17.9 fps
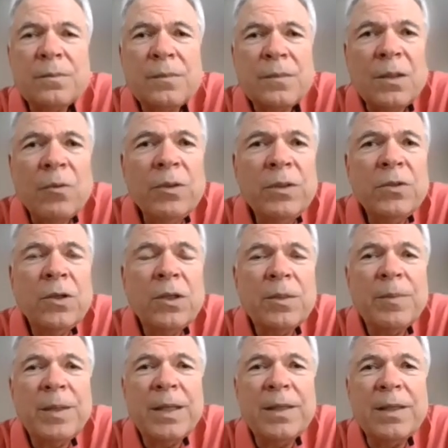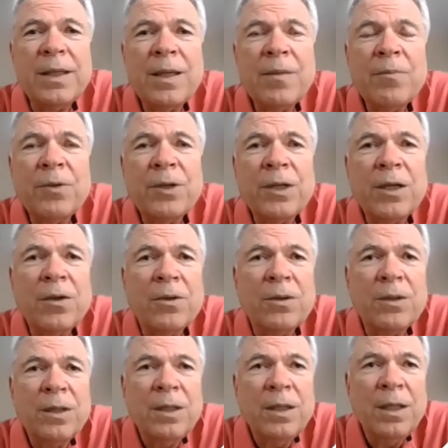We talked about the
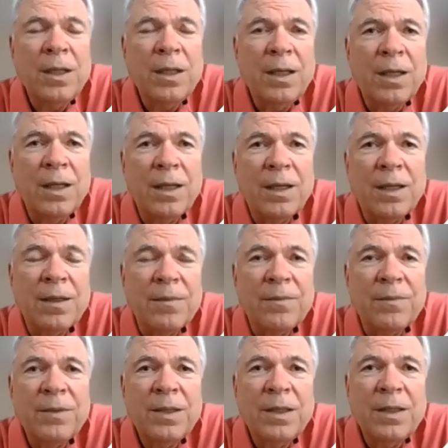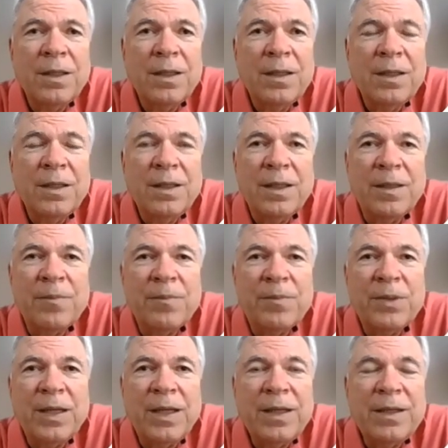embryo
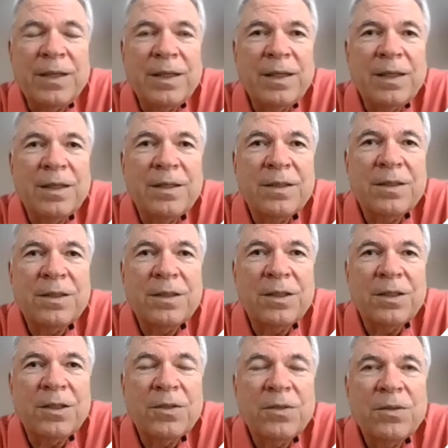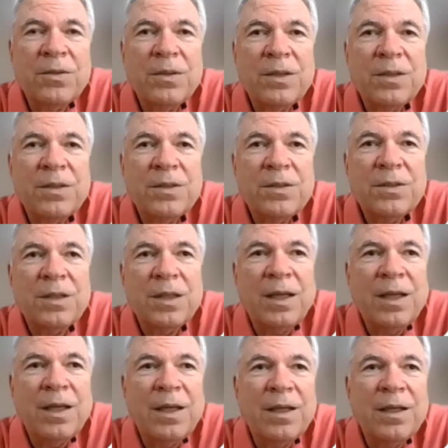implanting into the uterus,
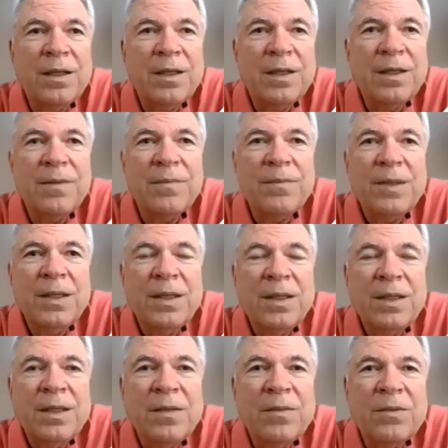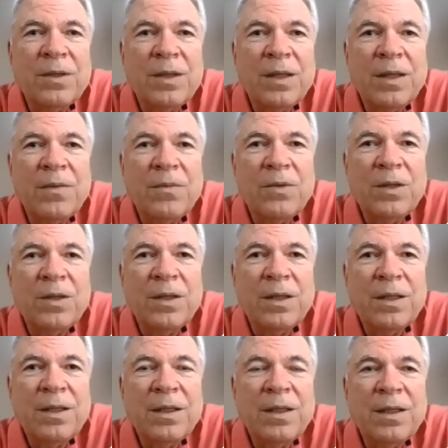and
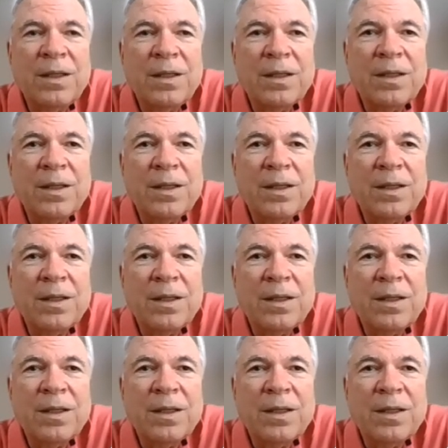within the